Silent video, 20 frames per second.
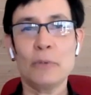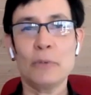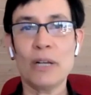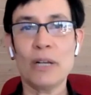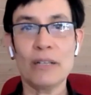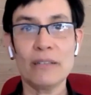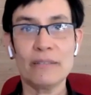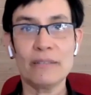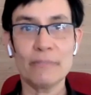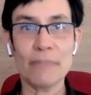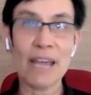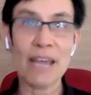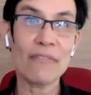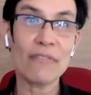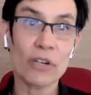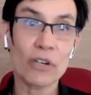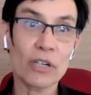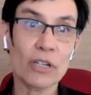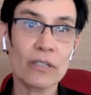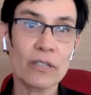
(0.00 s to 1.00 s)

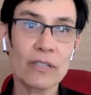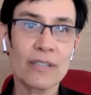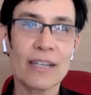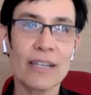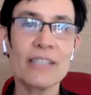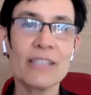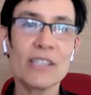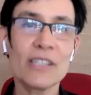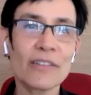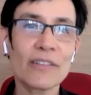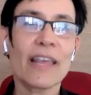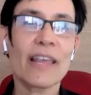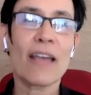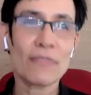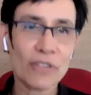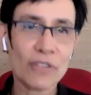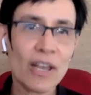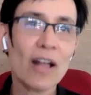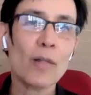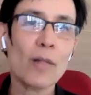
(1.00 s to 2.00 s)
they
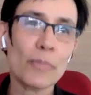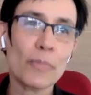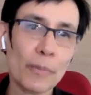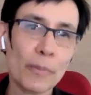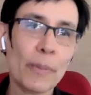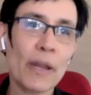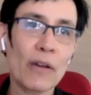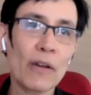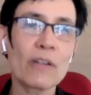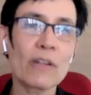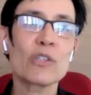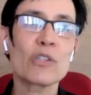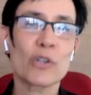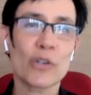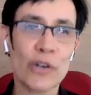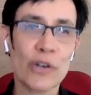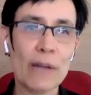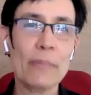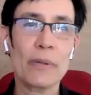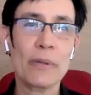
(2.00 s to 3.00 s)
have to help their parents or
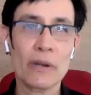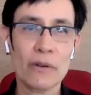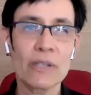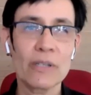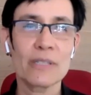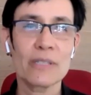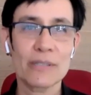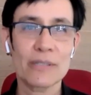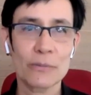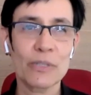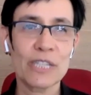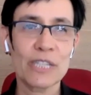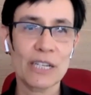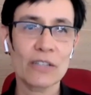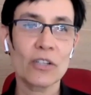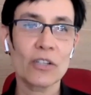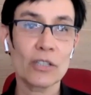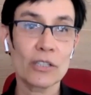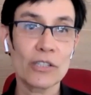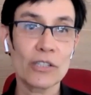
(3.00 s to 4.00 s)
grandparents with
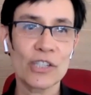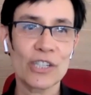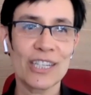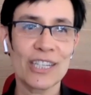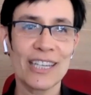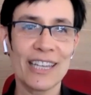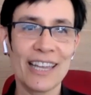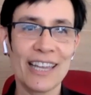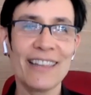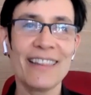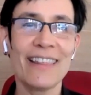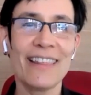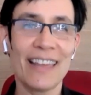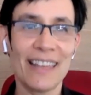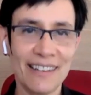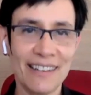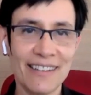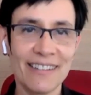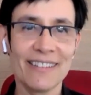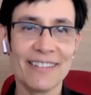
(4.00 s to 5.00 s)
technology. And
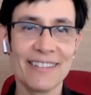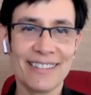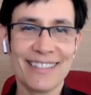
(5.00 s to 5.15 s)
then